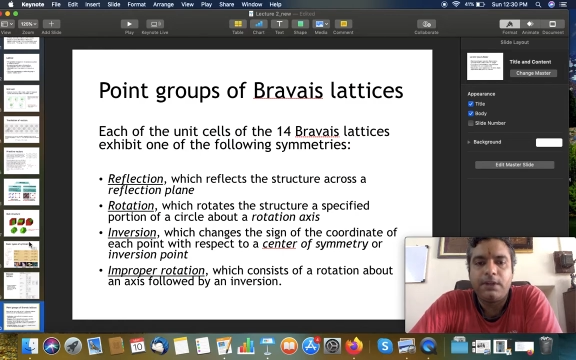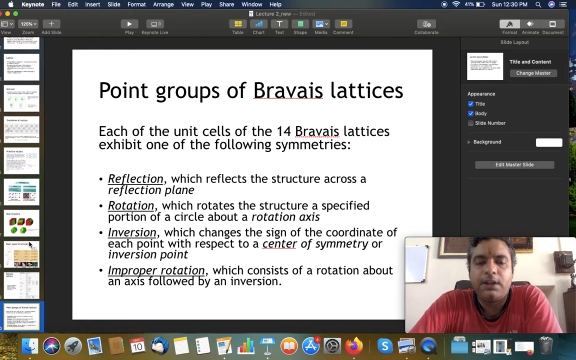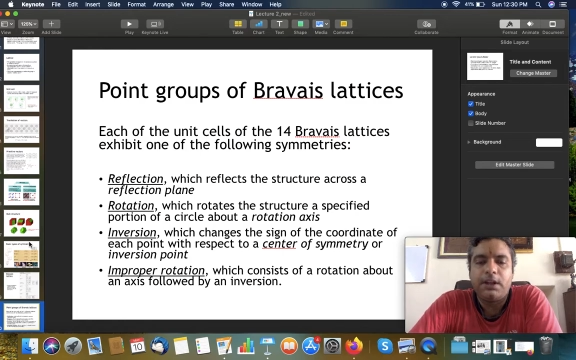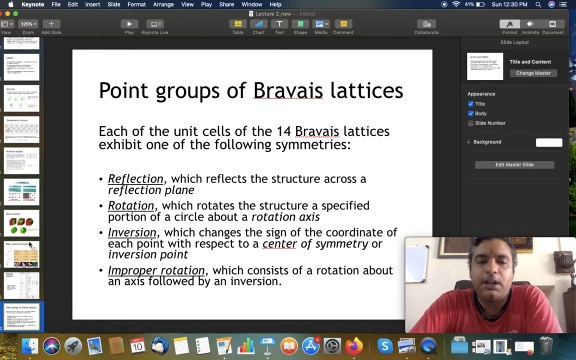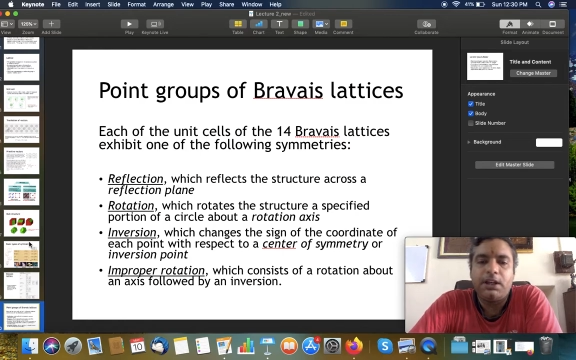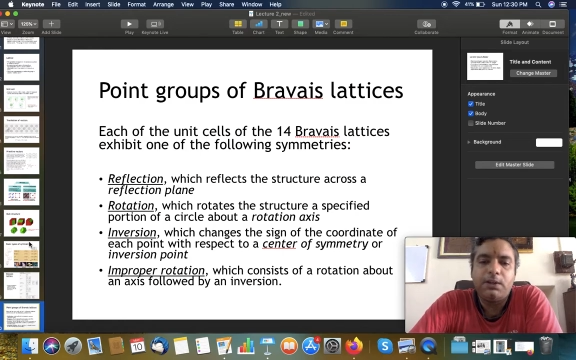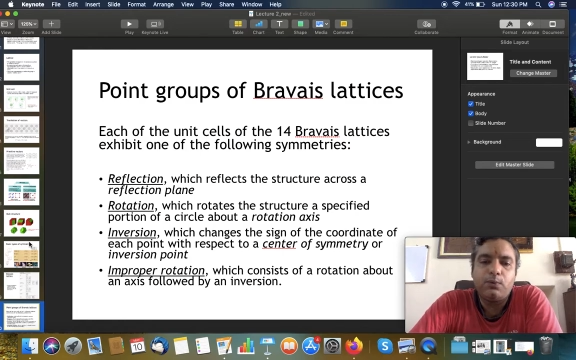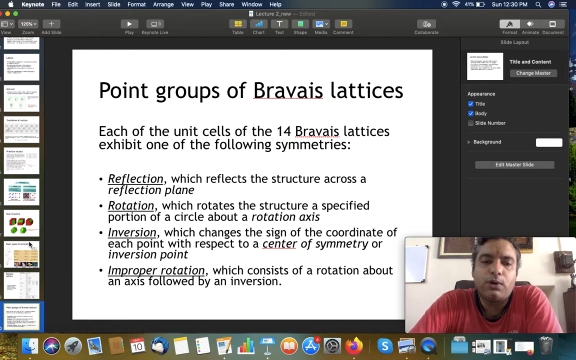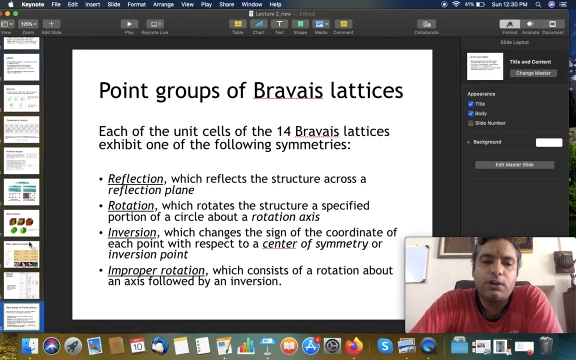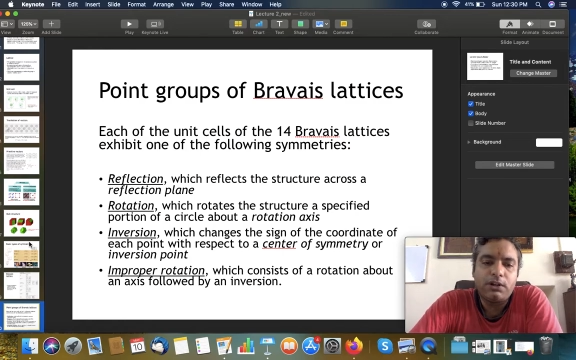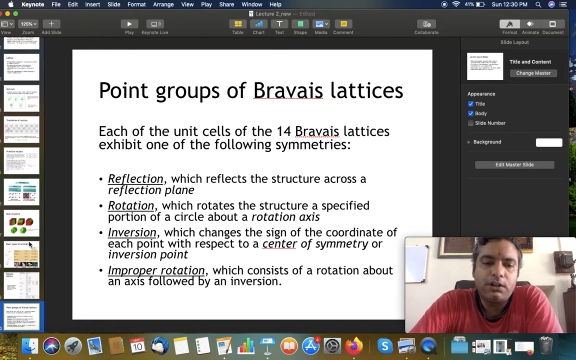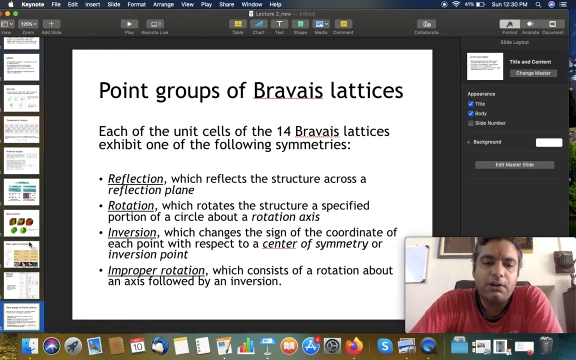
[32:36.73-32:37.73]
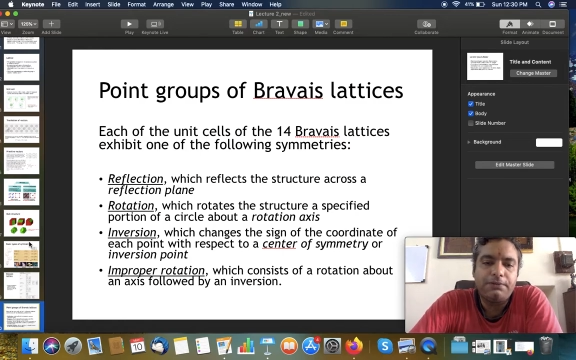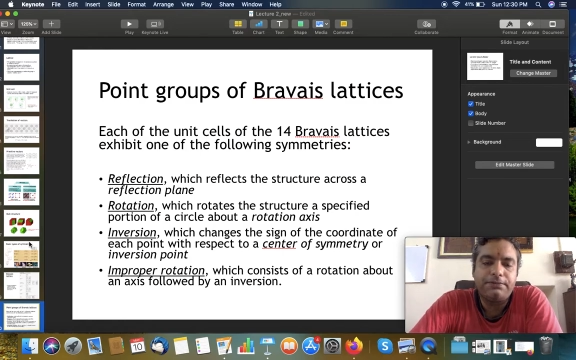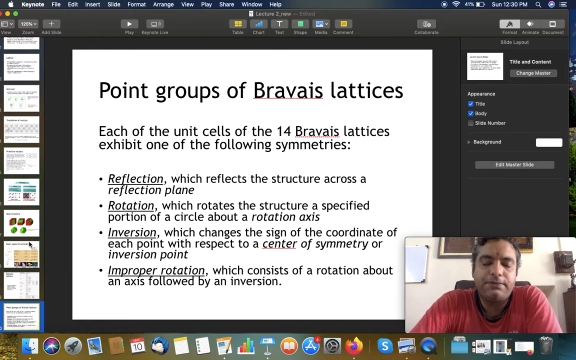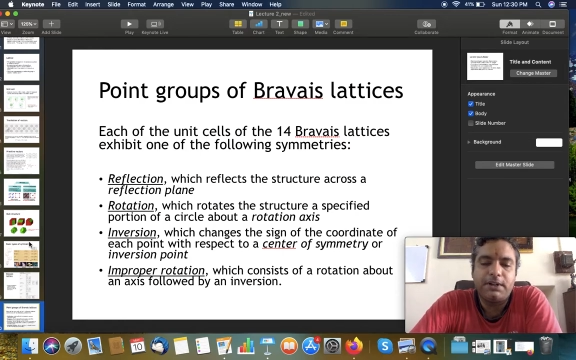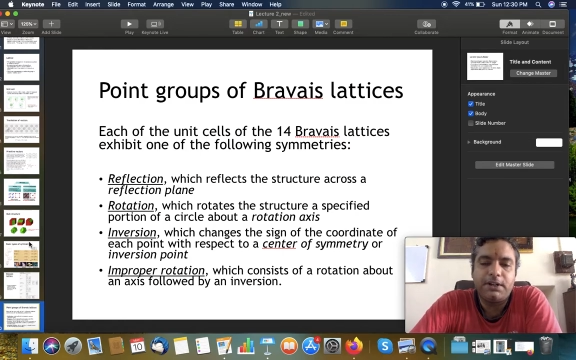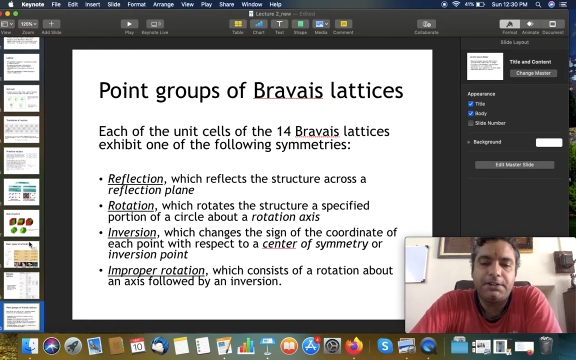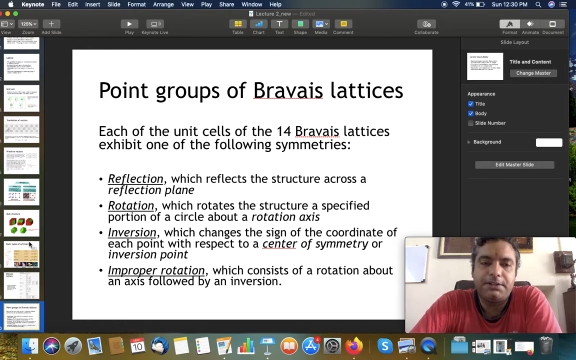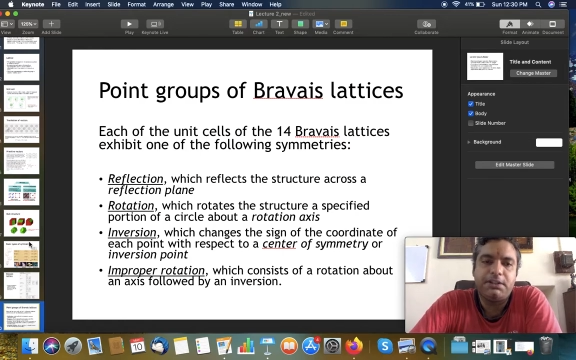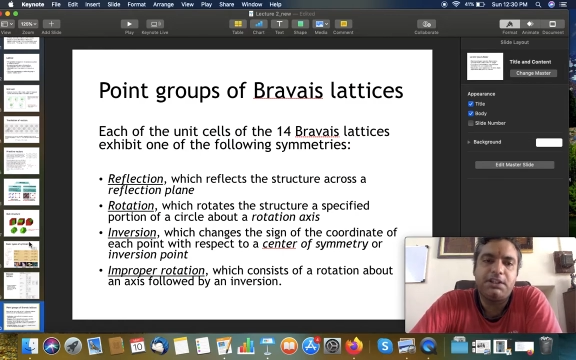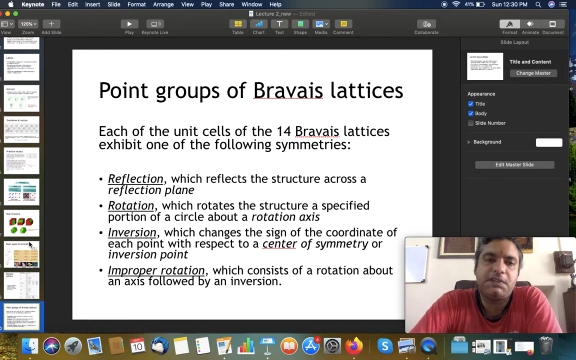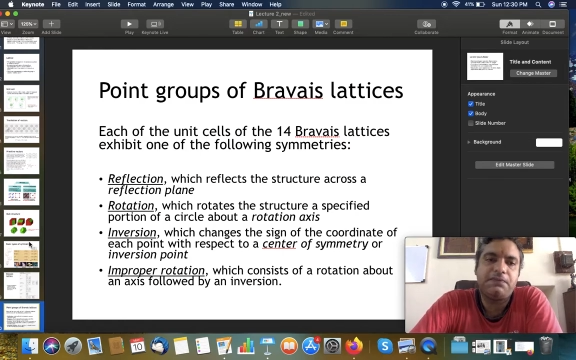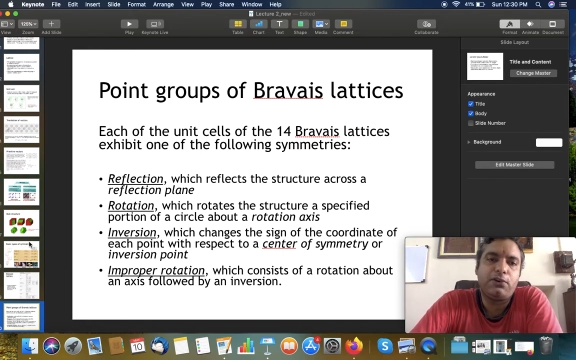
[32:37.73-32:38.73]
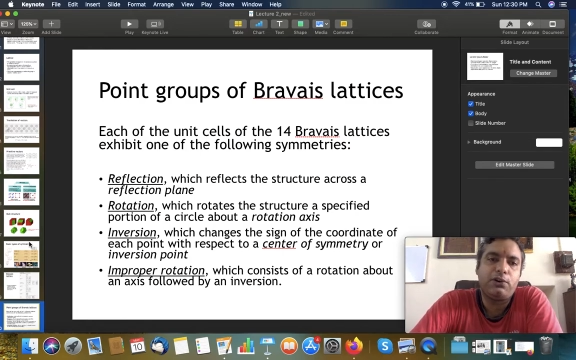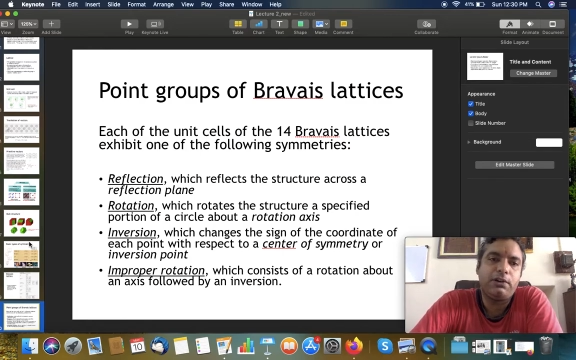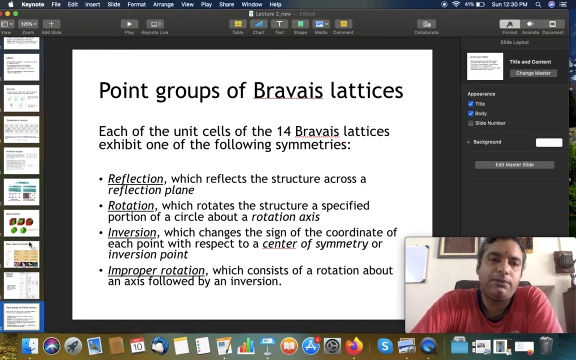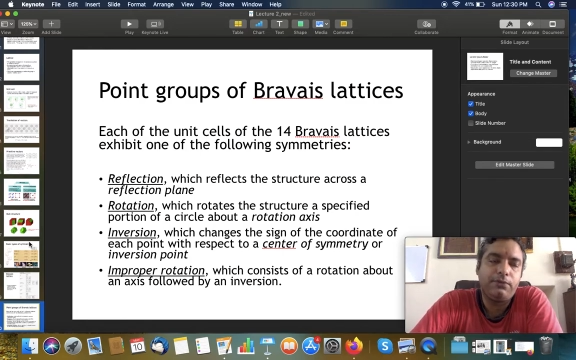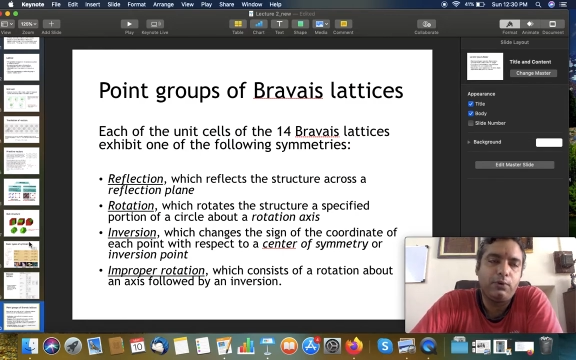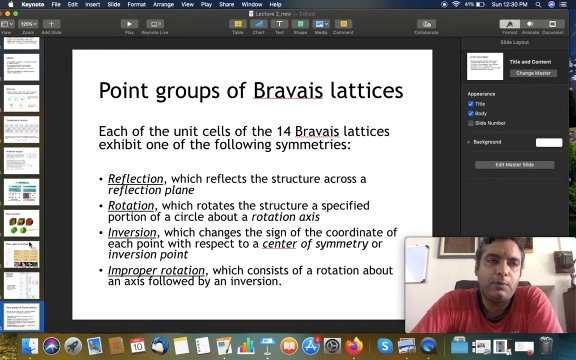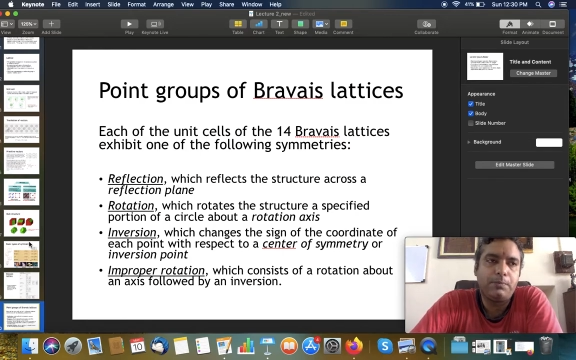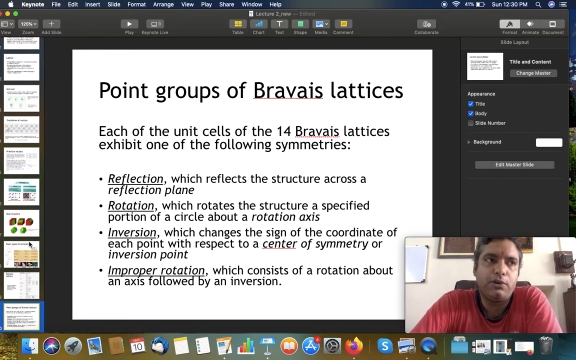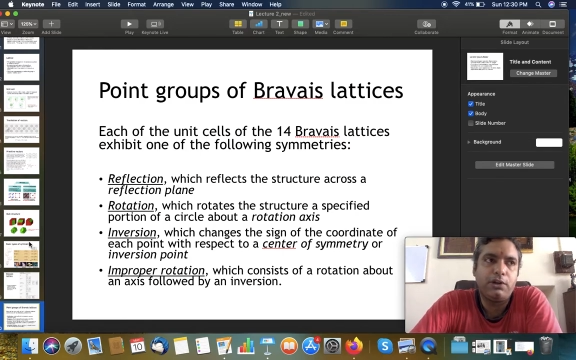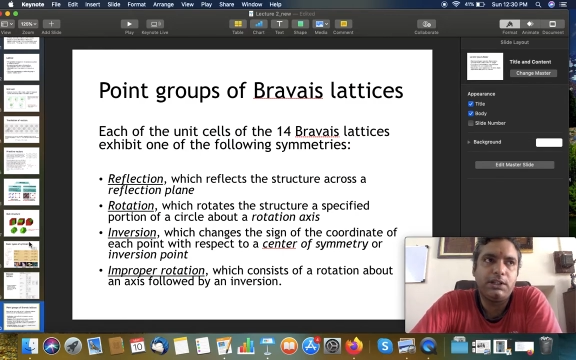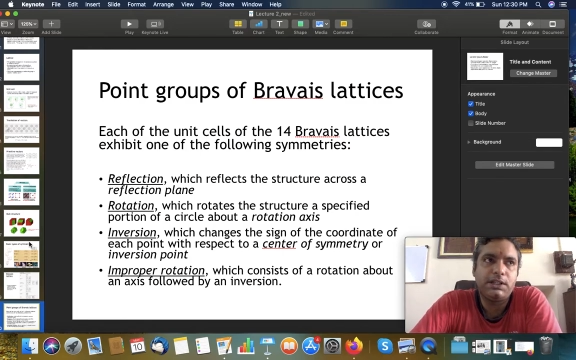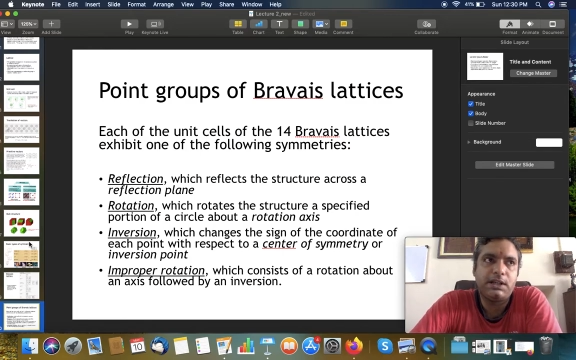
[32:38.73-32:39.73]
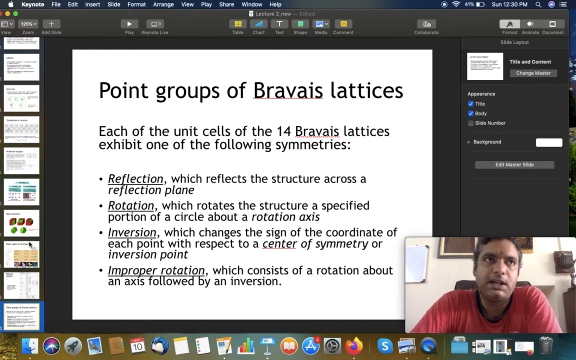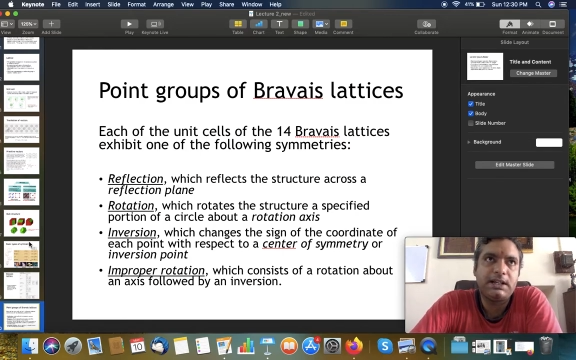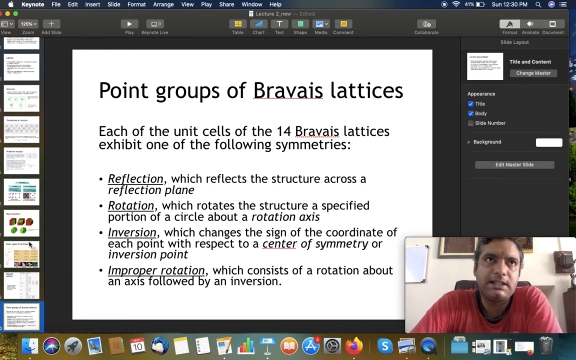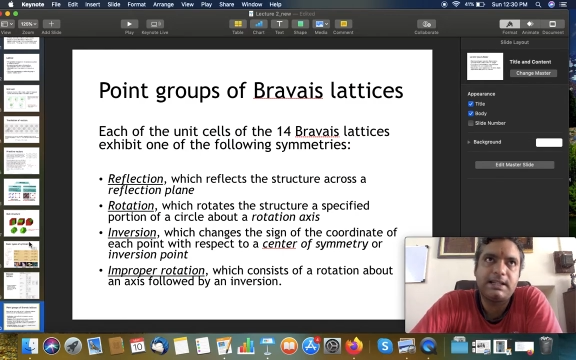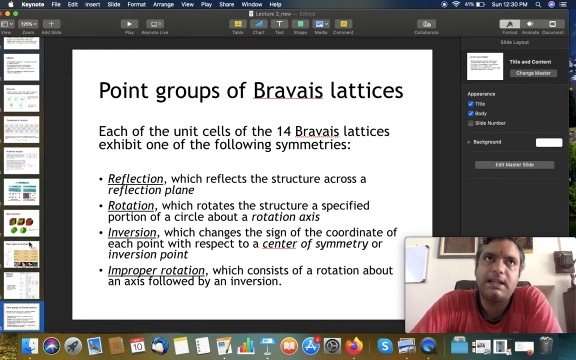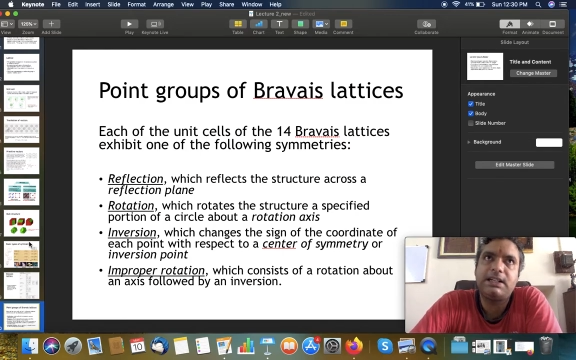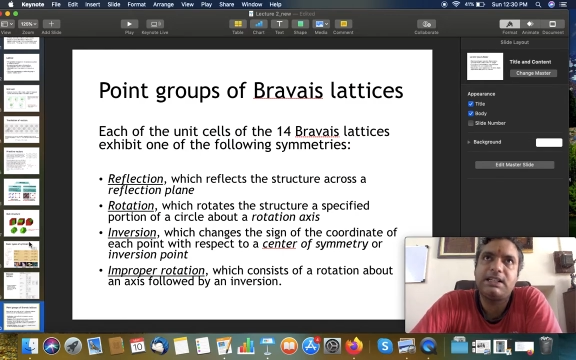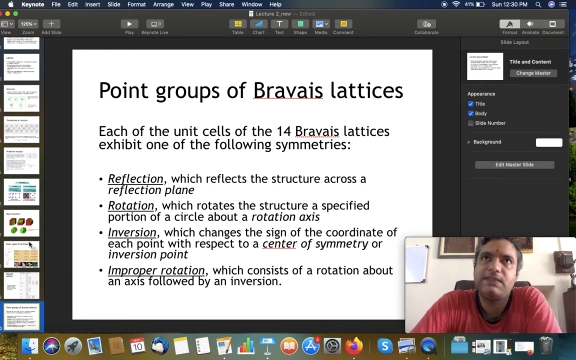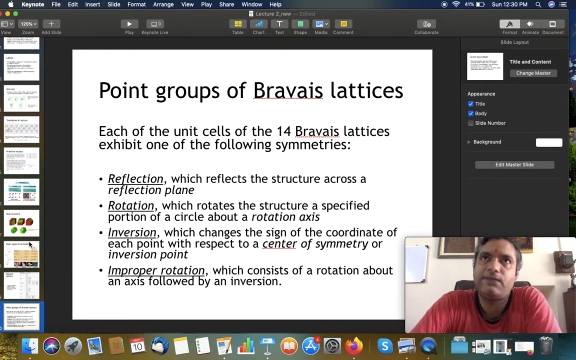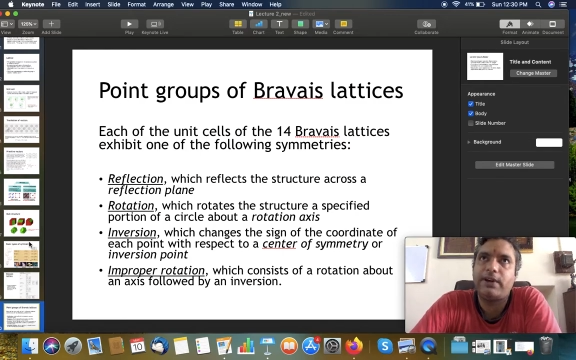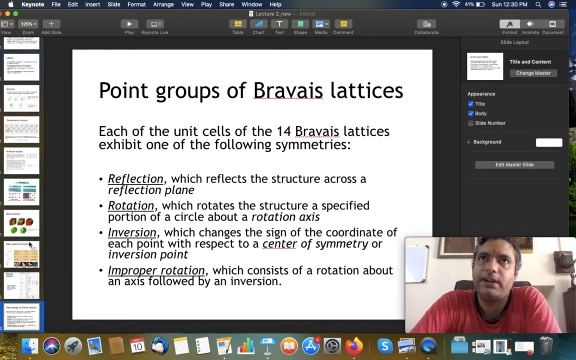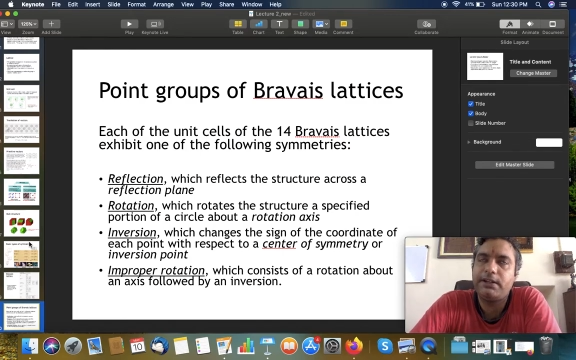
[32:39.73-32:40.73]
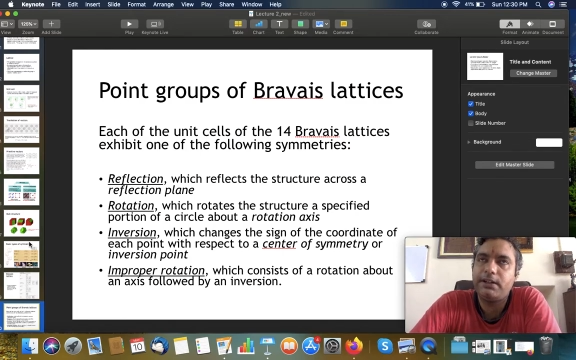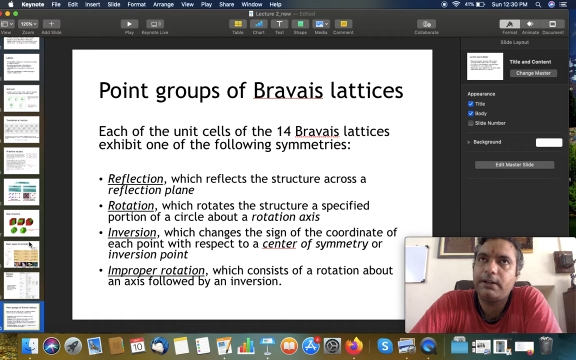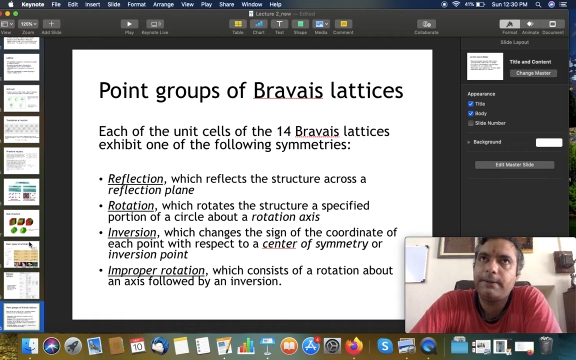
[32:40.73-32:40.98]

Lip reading: any one of these following 4 points are satisfied